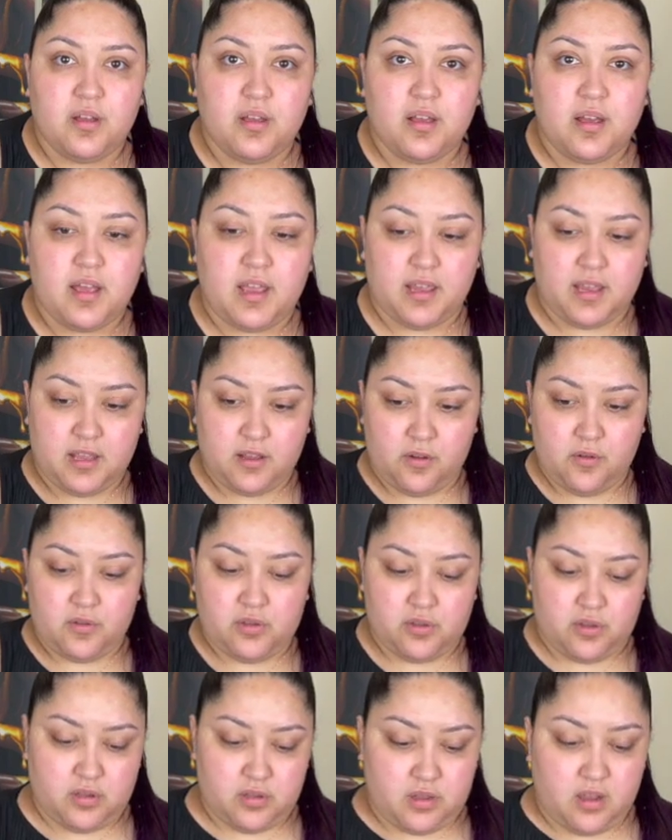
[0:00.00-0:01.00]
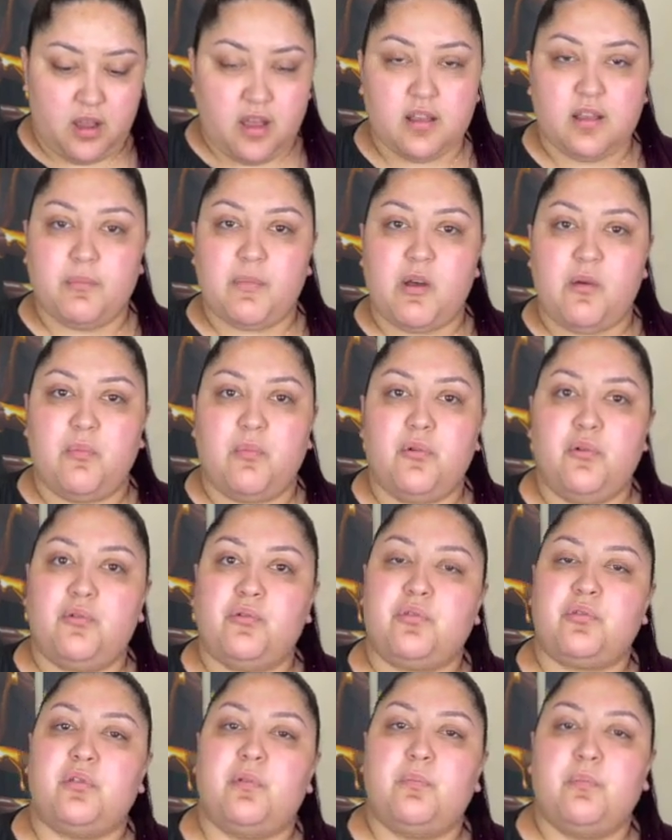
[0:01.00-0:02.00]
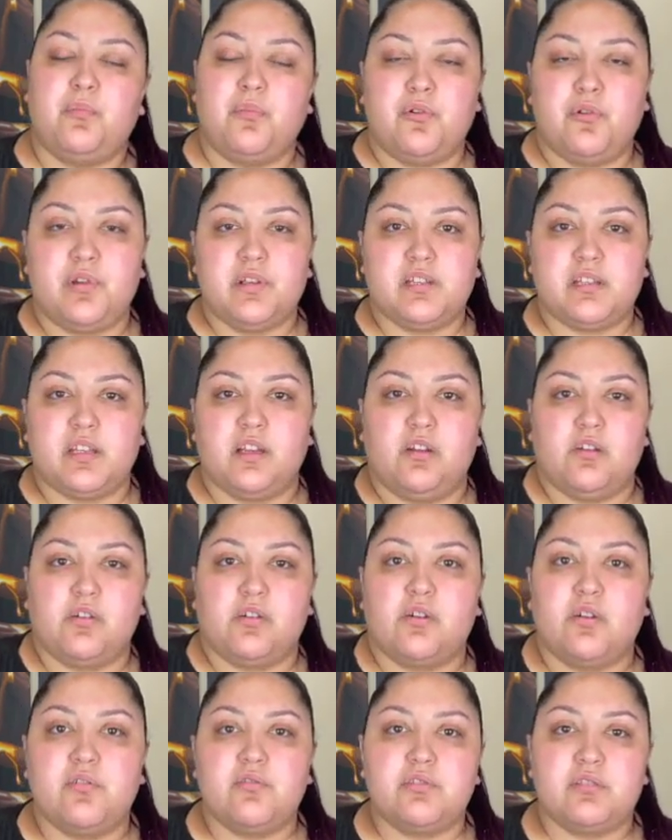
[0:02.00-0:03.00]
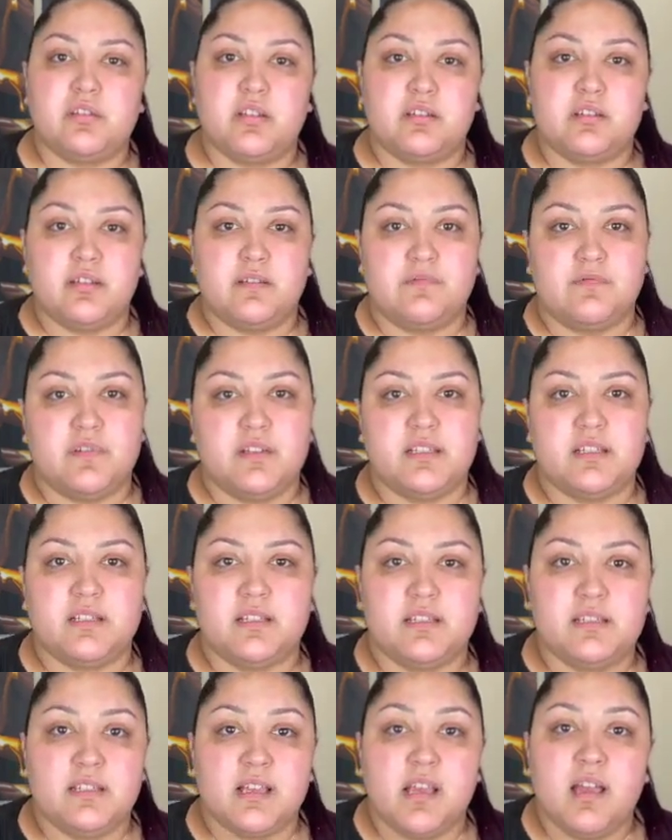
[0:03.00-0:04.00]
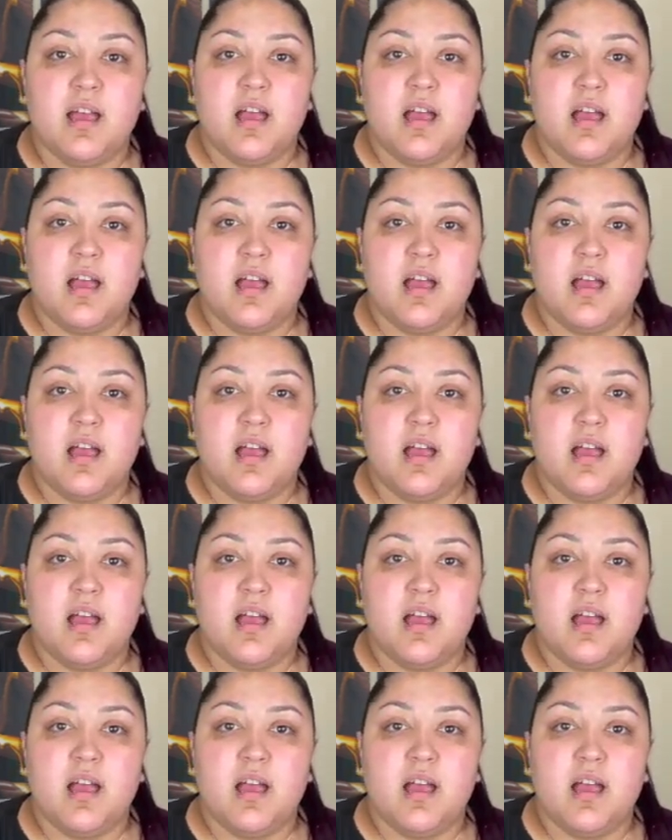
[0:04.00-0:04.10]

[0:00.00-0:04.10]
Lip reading: I can talk about both boys and girls, the differences,